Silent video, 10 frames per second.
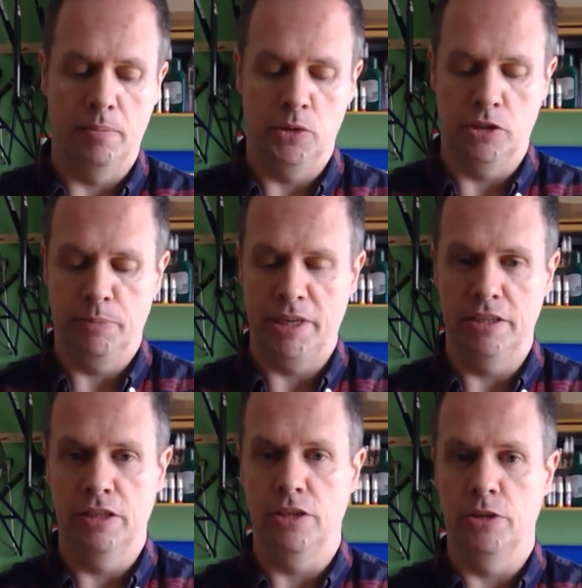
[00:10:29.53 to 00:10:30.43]
So the best
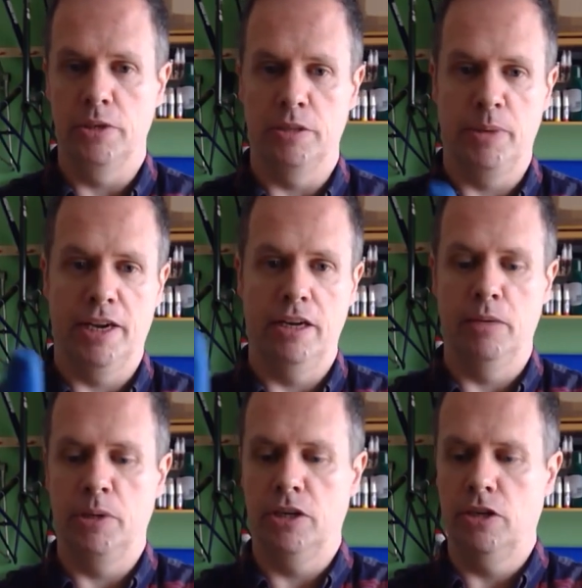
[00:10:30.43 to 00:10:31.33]
thing to do is apply a little
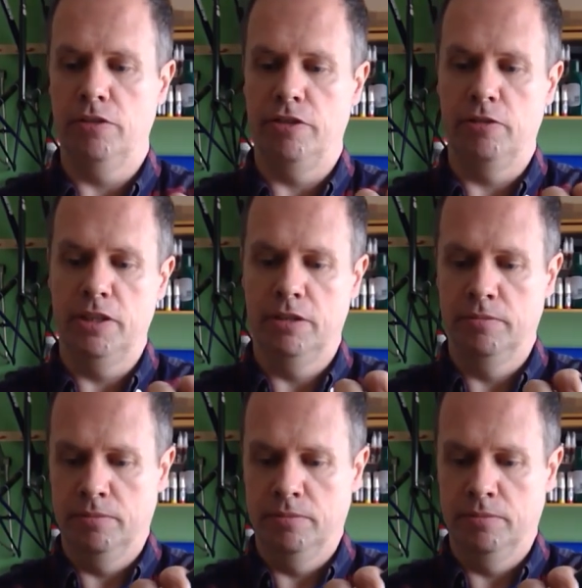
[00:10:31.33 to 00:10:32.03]
bit of cutting fluid